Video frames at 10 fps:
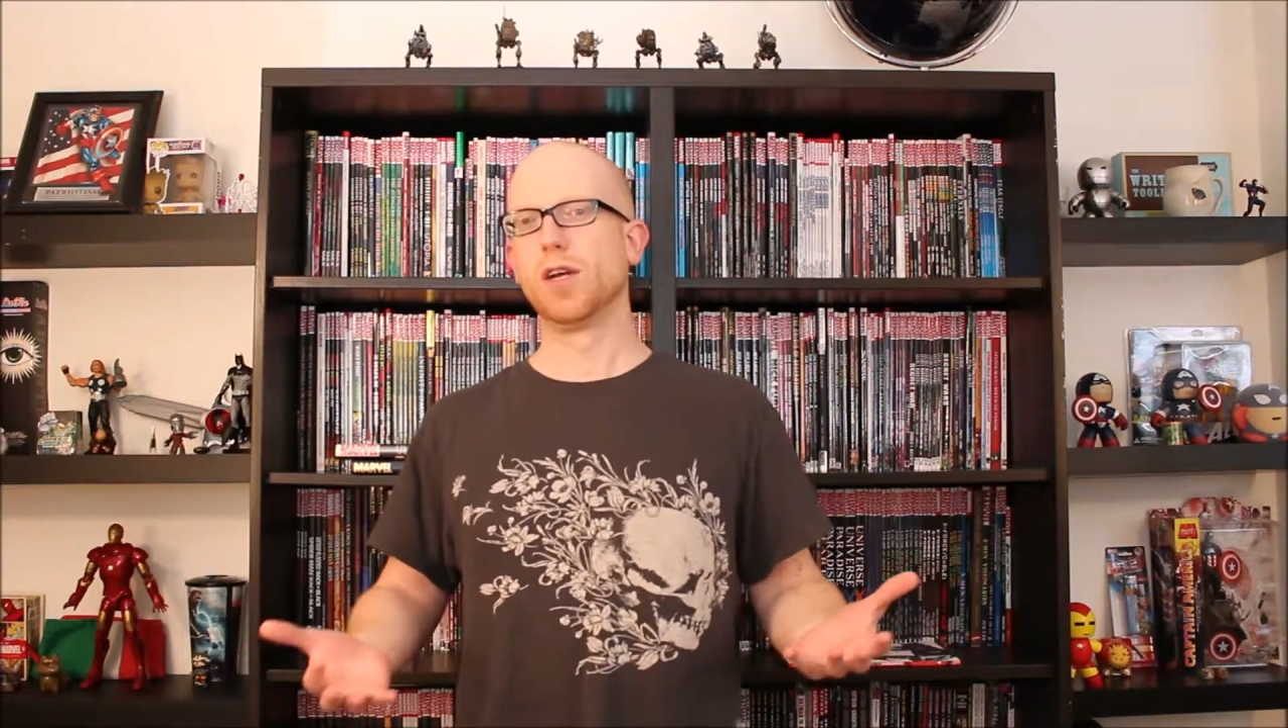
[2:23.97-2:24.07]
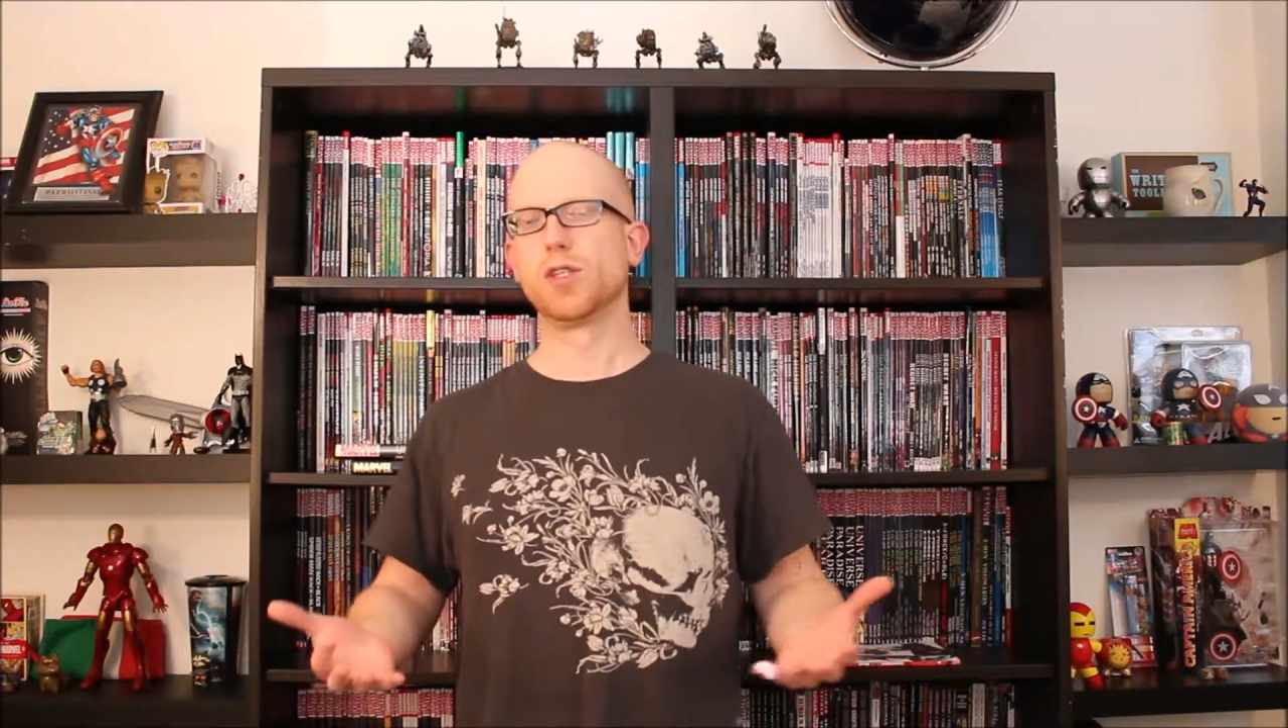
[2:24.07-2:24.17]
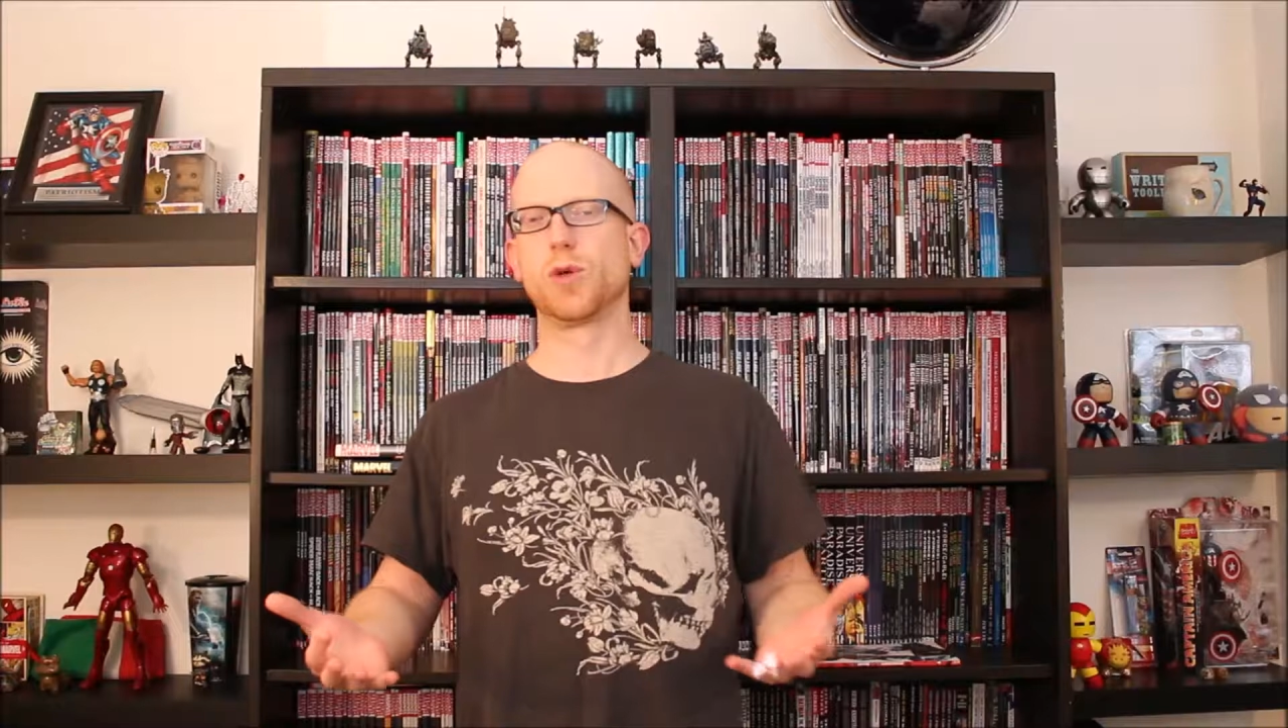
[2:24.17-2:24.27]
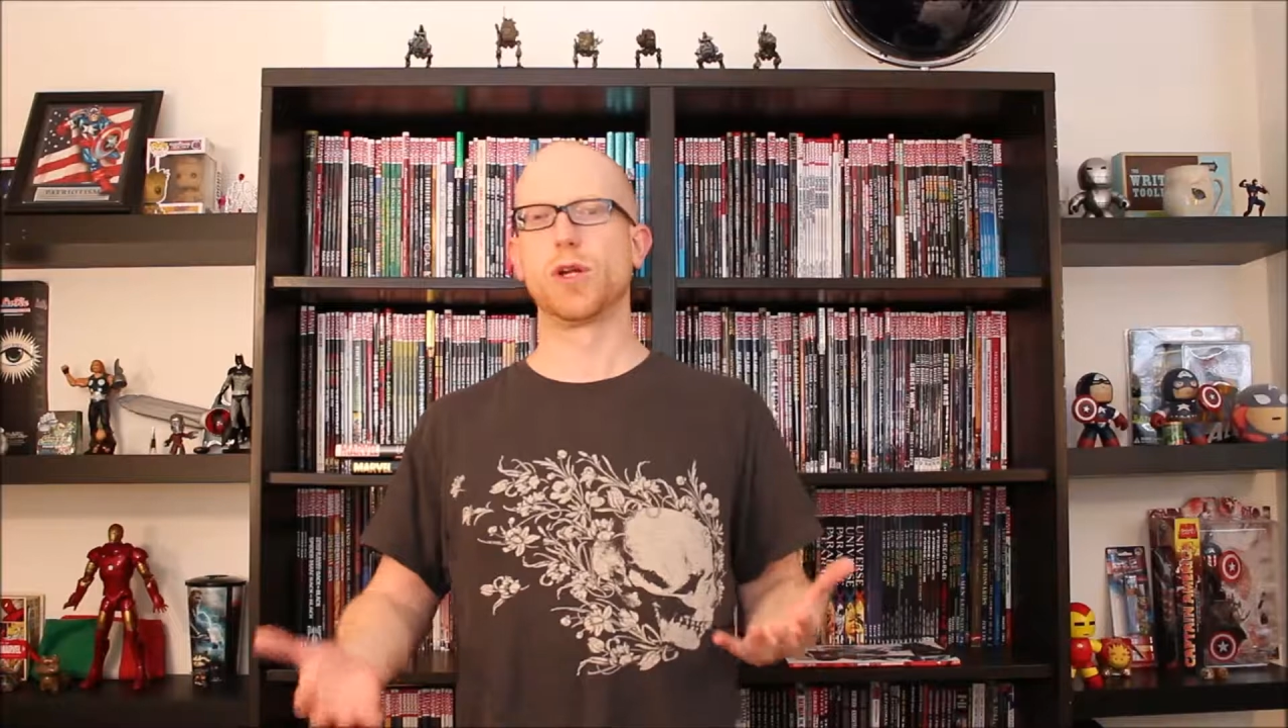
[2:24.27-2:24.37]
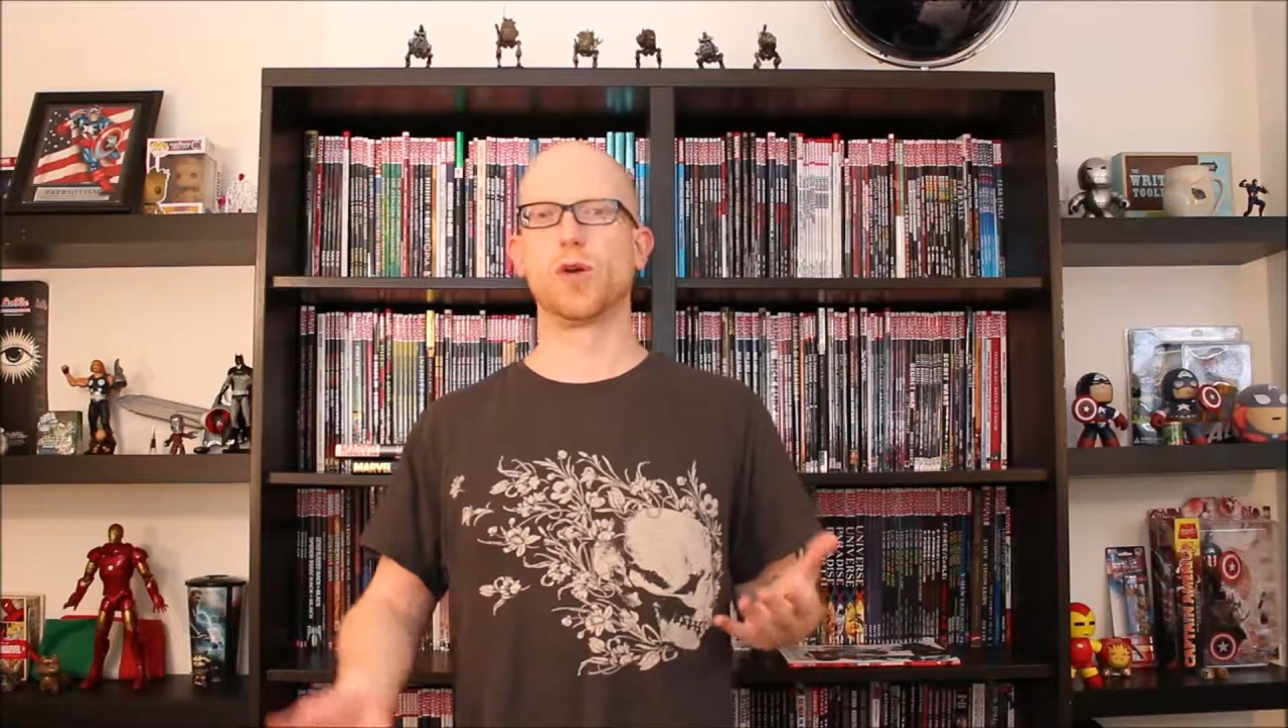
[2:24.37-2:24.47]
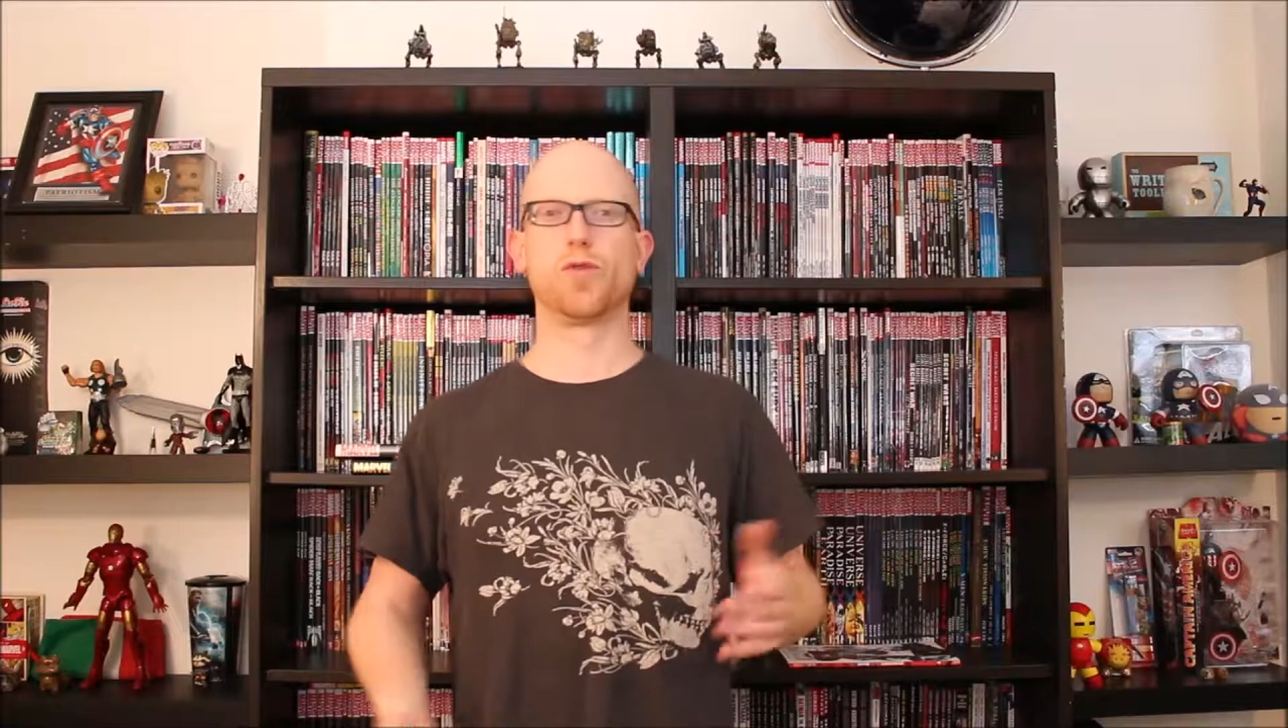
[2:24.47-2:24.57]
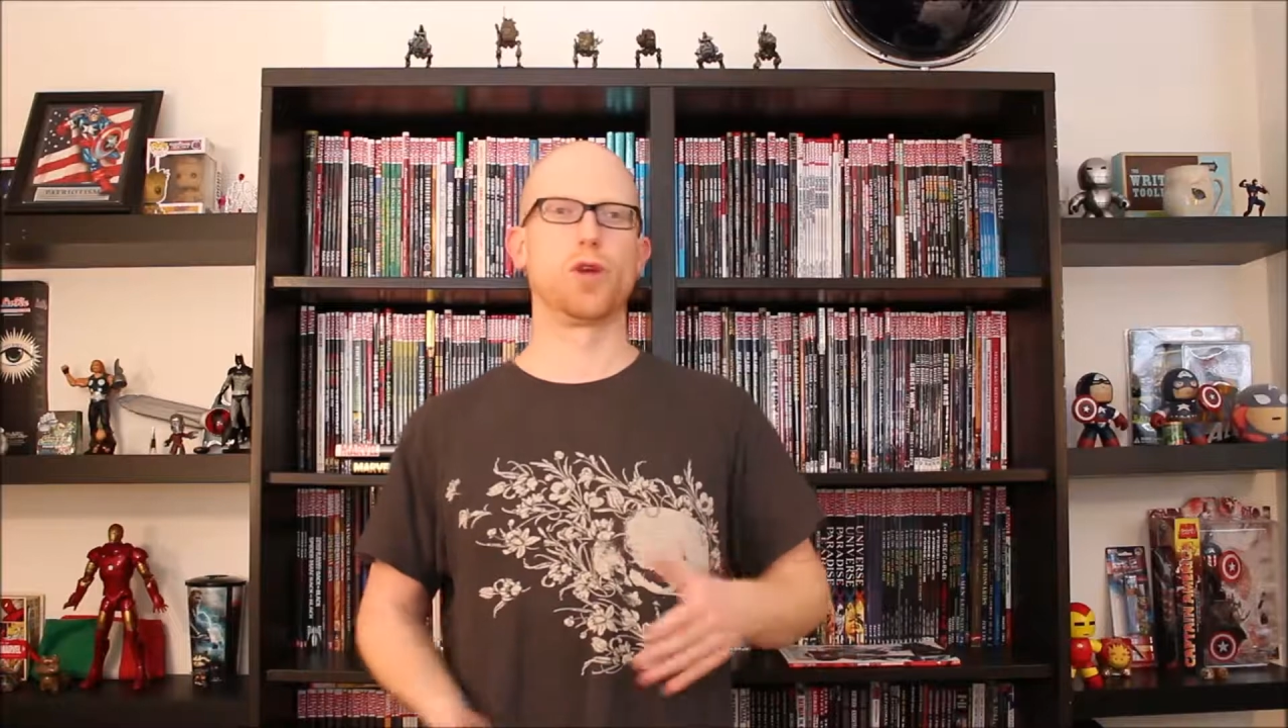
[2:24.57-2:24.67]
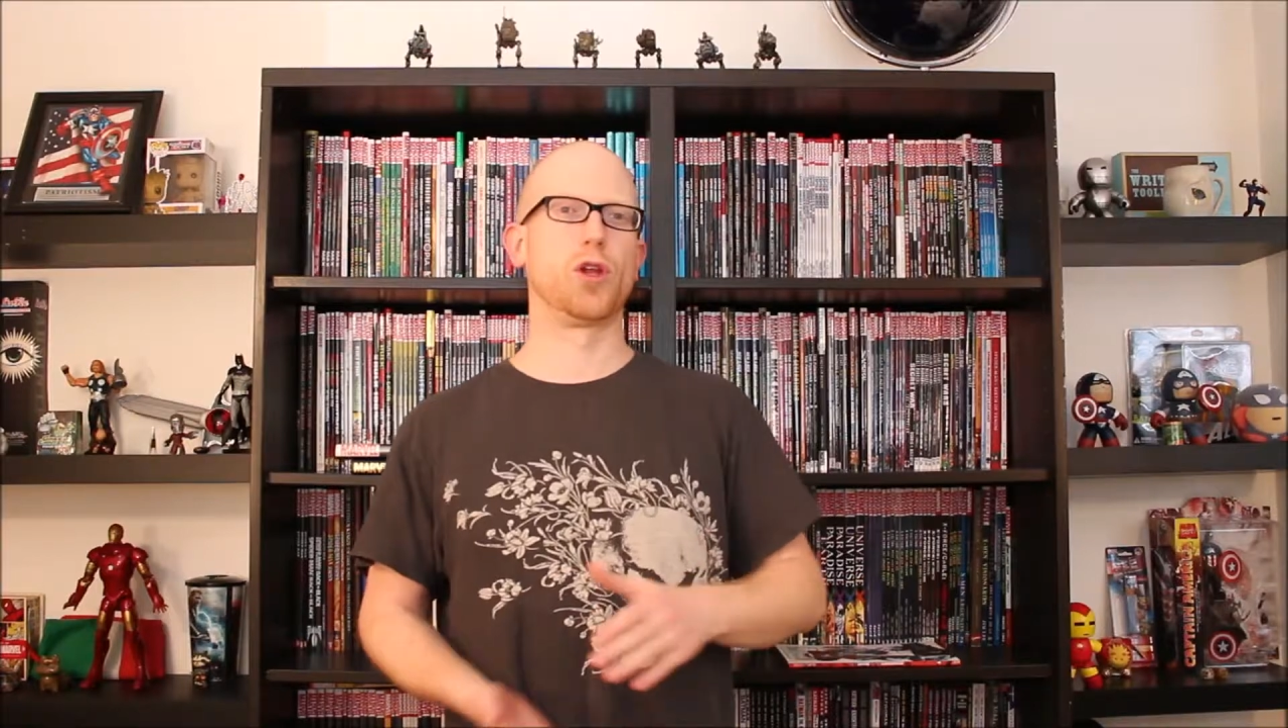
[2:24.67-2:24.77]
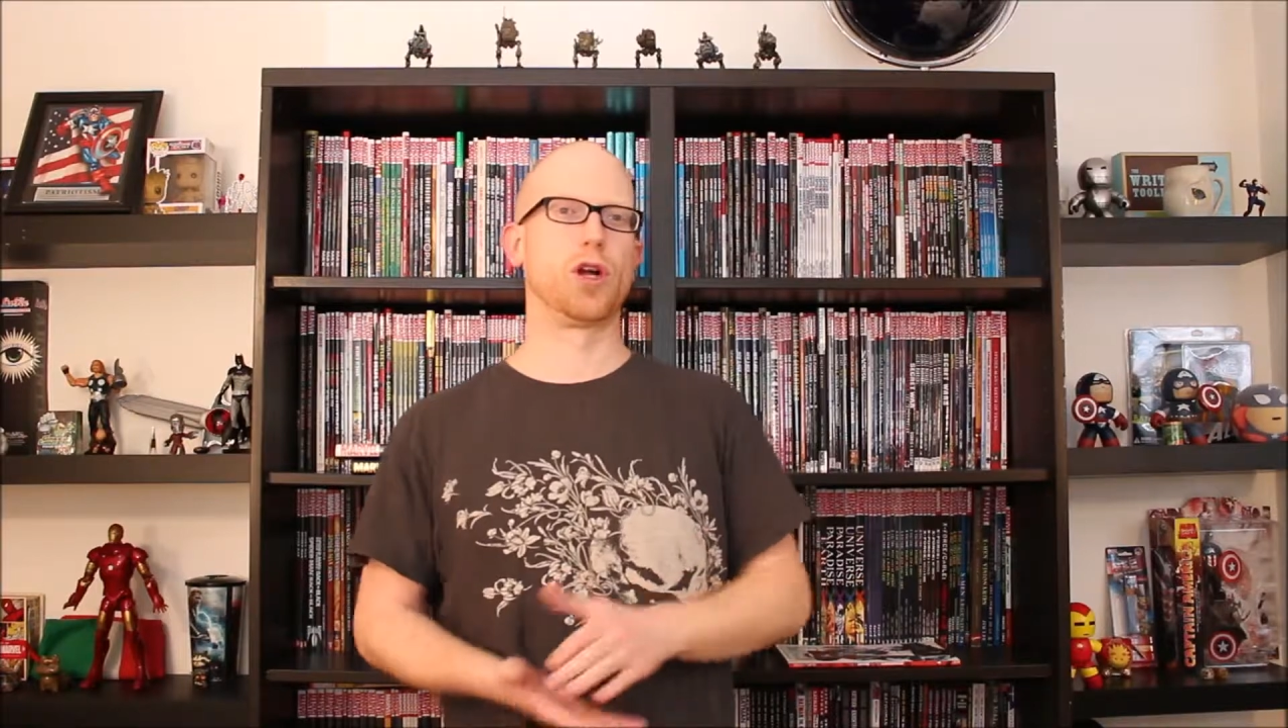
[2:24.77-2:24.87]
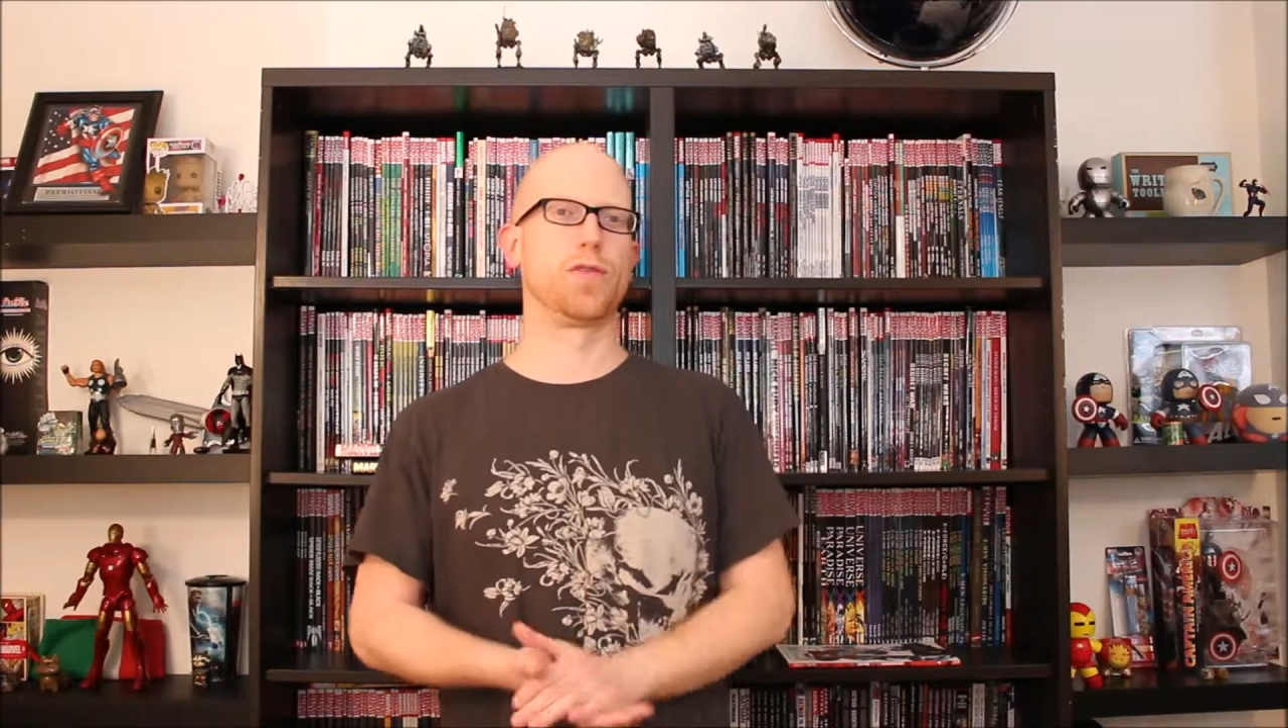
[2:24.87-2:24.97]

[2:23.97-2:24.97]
So I know for a lot